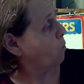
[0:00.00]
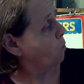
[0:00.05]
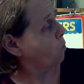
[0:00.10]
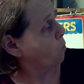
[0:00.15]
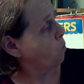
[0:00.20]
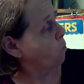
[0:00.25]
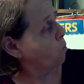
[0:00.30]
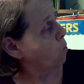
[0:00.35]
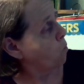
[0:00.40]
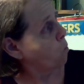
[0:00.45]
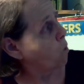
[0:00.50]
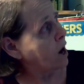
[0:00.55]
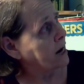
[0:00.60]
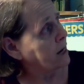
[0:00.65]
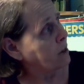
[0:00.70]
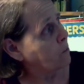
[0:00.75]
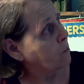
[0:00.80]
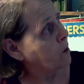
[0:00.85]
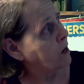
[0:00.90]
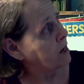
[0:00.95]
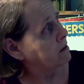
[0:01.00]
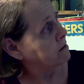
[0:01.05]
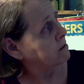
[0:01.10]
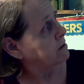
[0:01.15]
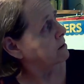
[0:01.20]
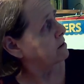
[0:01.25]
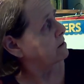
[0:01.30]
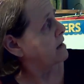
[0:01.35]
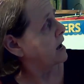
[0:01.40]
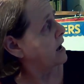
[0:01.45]
what it was
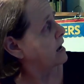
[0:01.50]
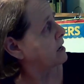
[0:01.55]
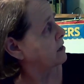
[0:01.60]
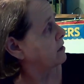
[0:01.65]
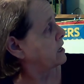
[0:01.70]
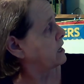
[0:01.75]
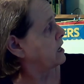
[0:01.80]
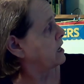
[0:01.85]
exactly.